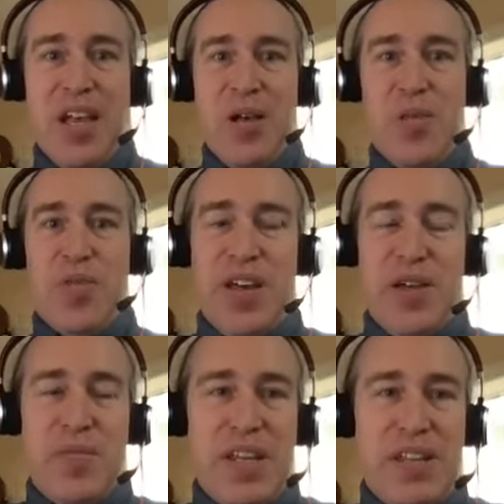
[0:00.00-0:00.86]
But that
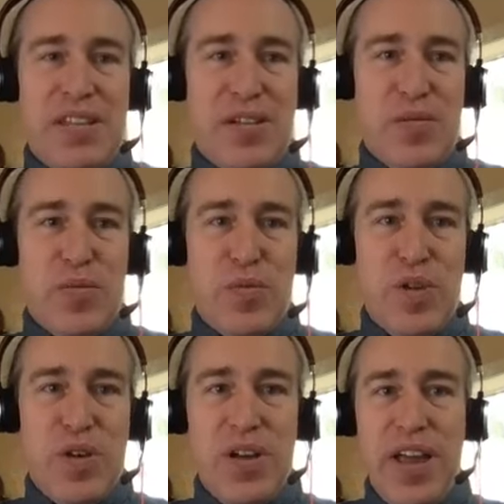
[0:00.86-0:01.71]
means that
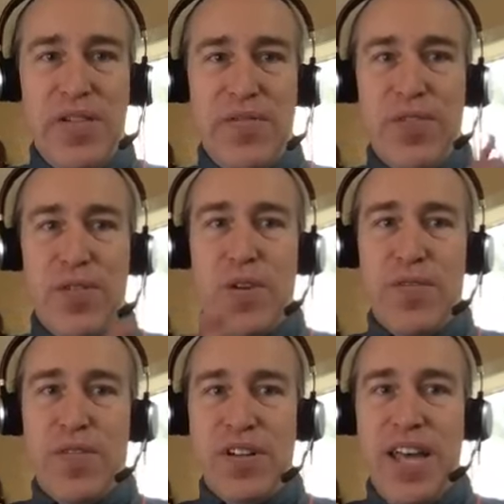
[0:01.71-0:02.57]
every one
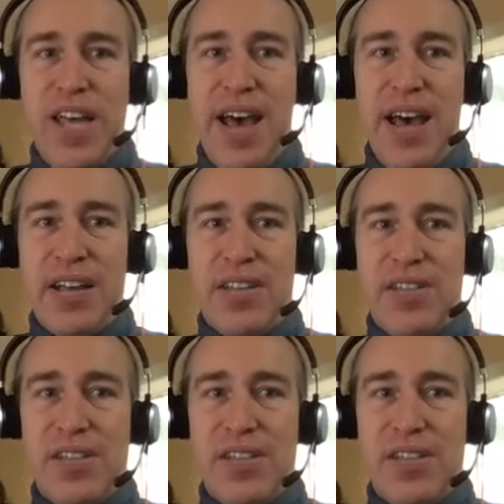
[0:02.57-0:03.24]
of our tags,